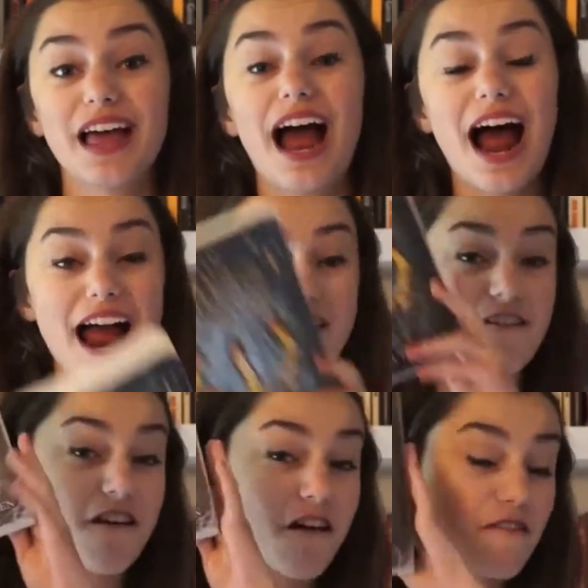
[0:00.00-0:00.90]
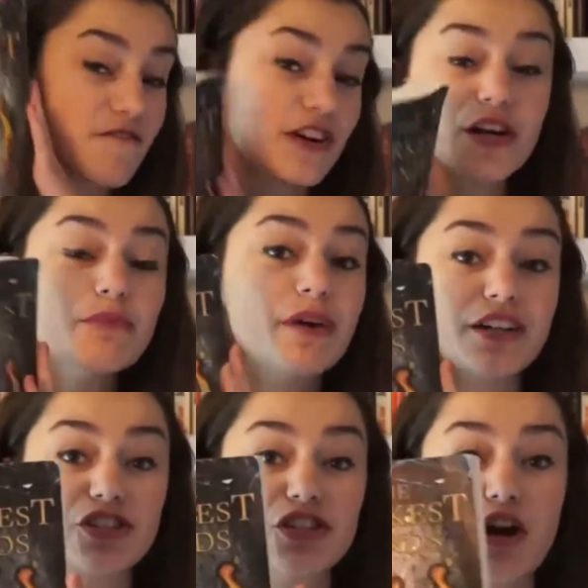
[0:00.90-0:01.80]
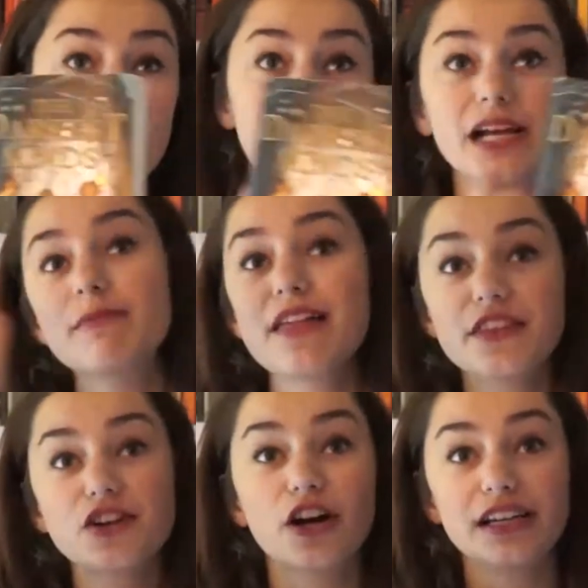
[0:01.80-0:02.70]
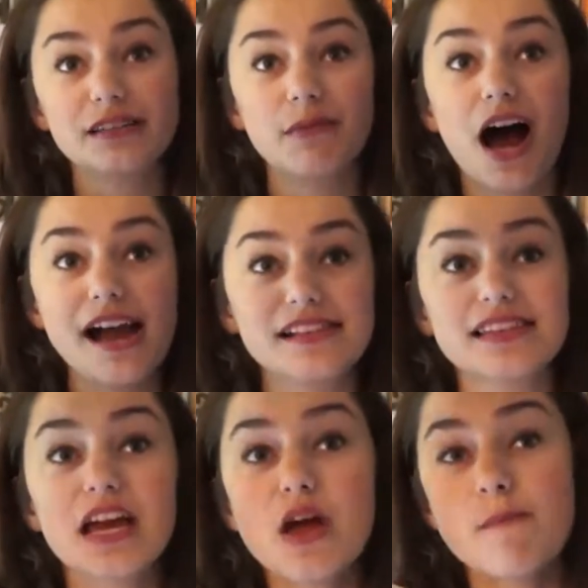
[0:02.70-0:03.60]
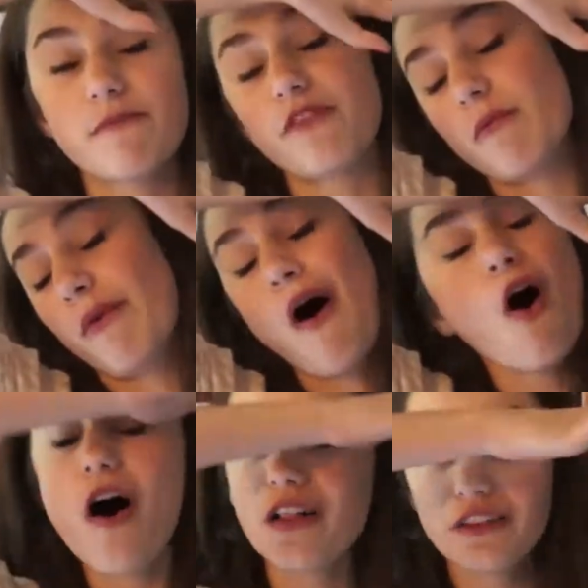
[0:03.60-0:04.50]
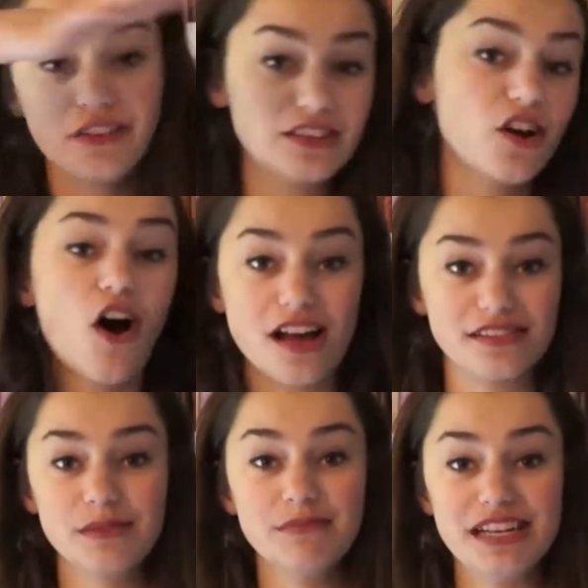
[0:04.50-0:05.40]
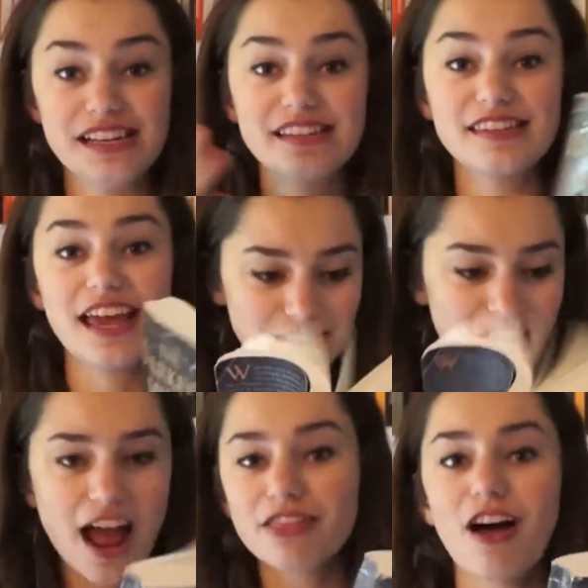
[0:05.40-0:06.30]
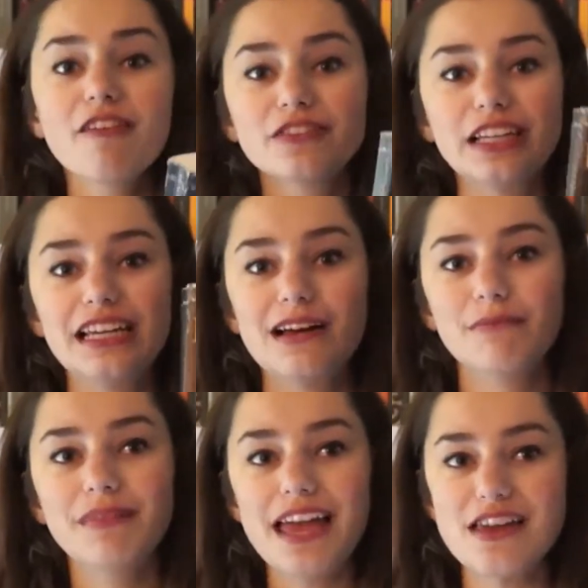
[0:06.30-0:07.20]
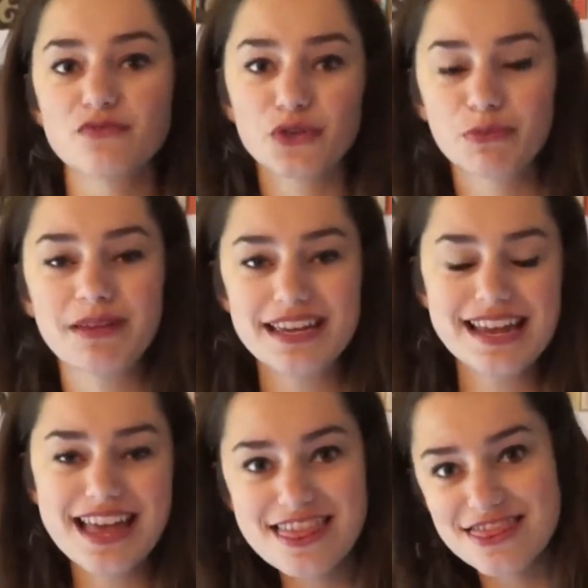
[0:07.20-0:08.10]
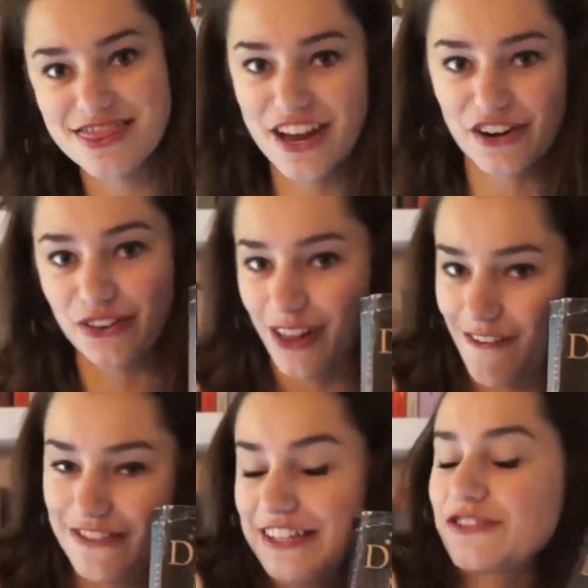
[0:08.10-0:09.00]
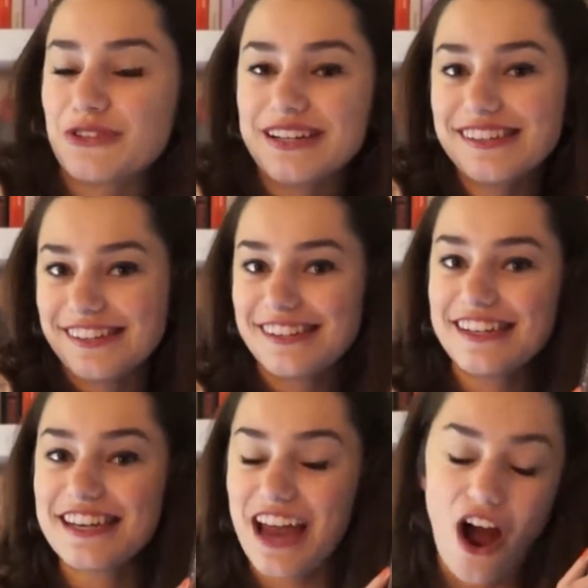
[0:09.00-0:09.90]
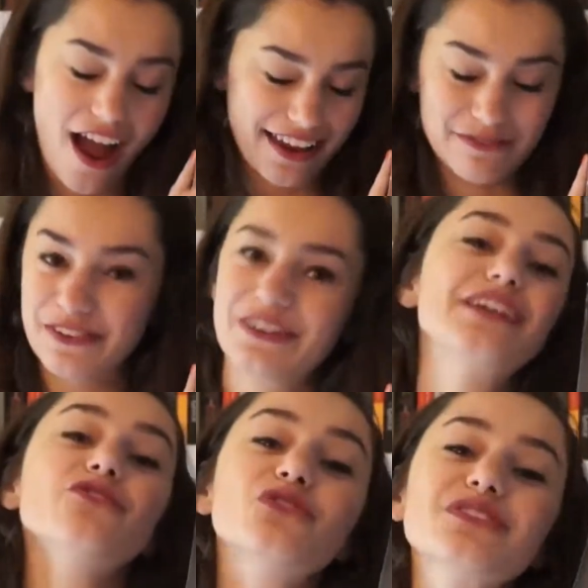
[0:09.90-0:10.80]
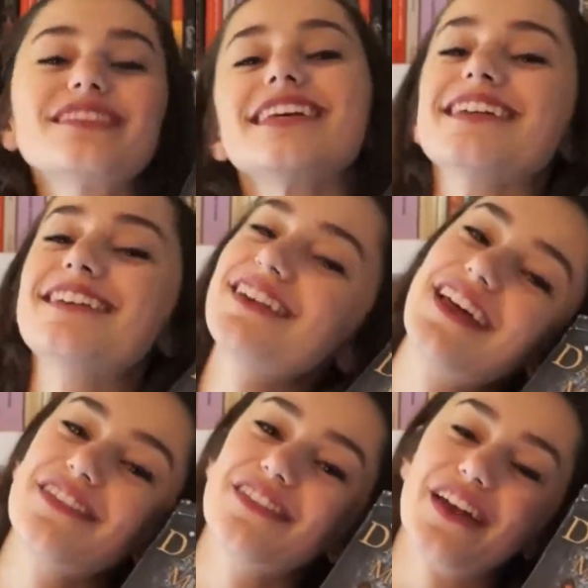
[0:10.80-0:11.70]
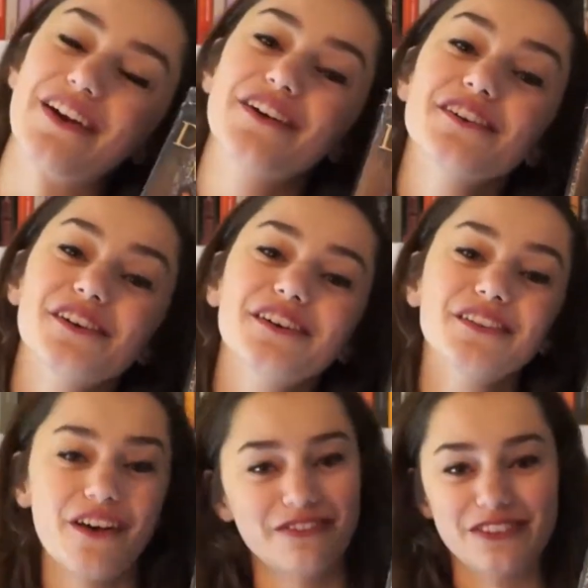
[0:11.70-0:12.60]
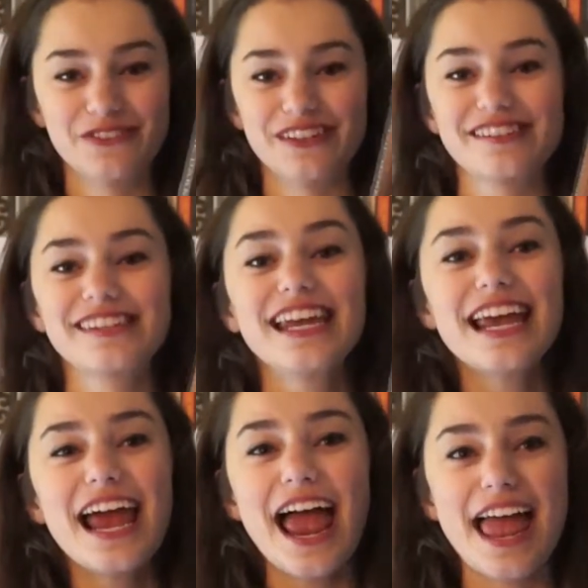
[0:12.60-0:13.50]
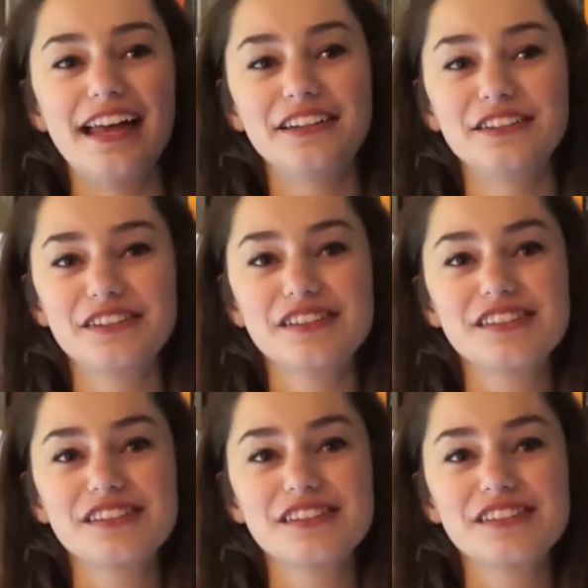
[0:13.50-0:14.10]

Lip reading: I very much recommend The Darkest Minds from all of its awesomeness. I love Liam and Ruby, their love interest. I am very interested in their love interest, and